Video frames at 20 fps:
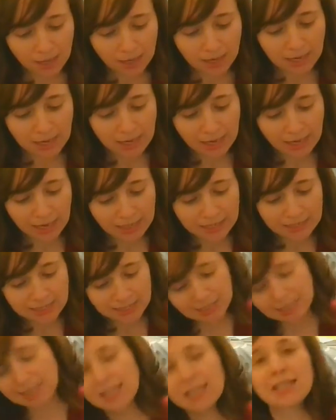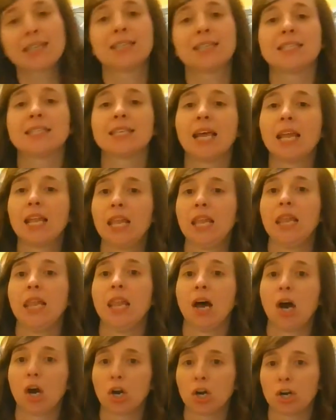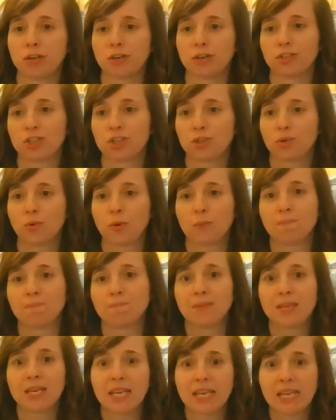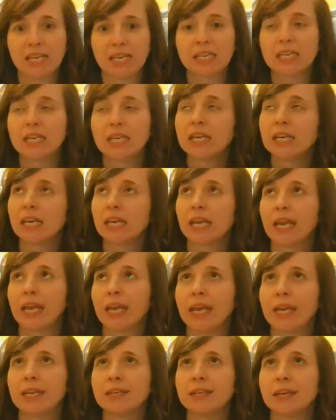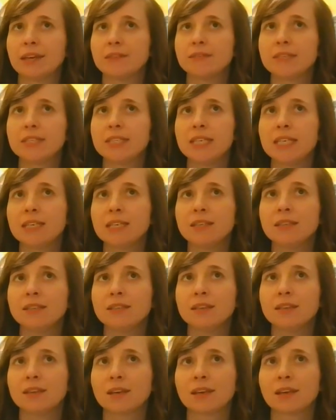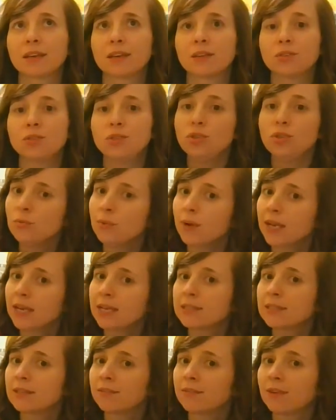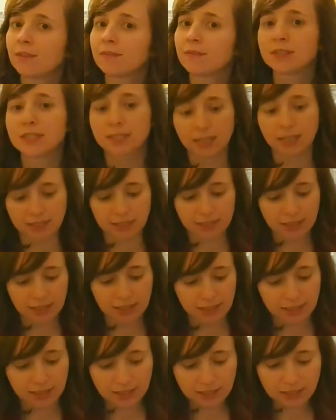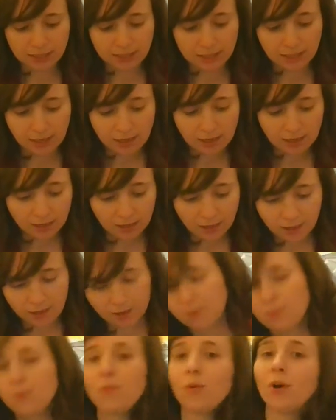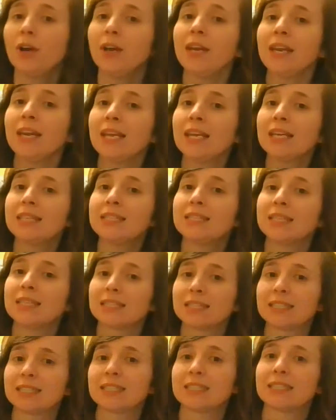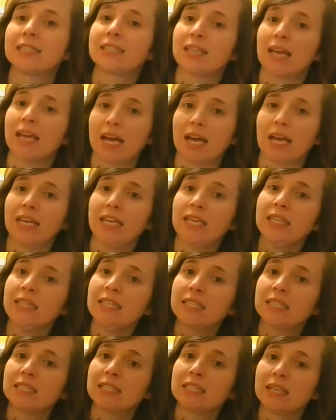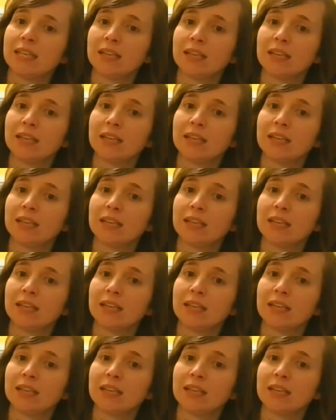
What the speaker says: Next is large or big, and I've seen two ways of emphasizing this. One is size.